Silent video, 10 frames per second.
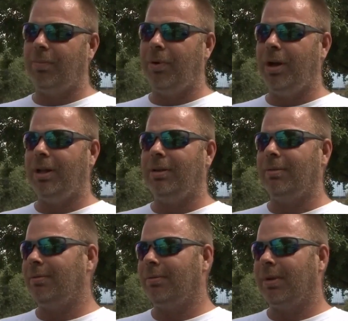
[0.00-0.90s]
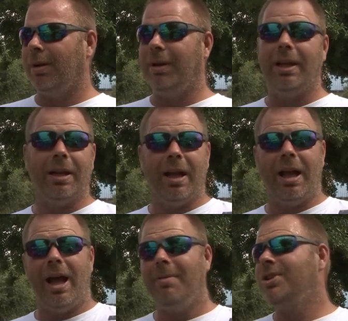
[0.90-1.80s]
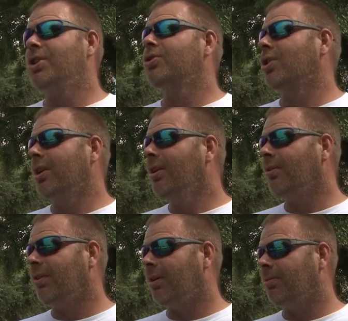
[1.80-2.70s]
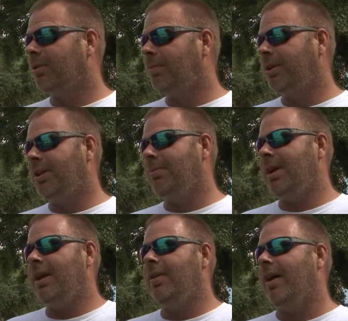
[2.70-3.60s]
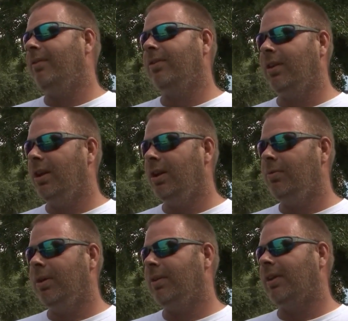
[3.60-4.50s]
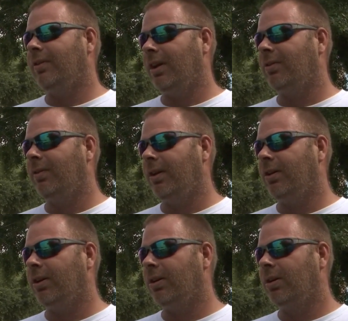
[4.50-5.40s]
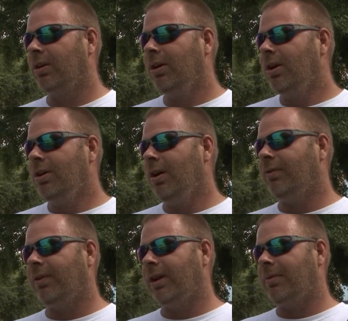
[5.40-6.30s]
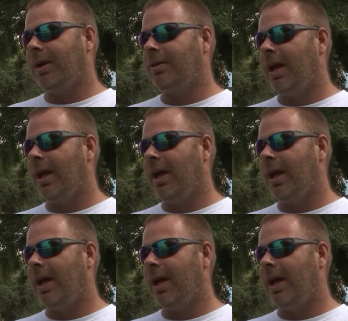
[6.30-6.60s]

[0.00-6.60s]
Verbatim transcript: put, I mean, how many children are in this film? To put them in that vicinity with that sex offender. You have to think about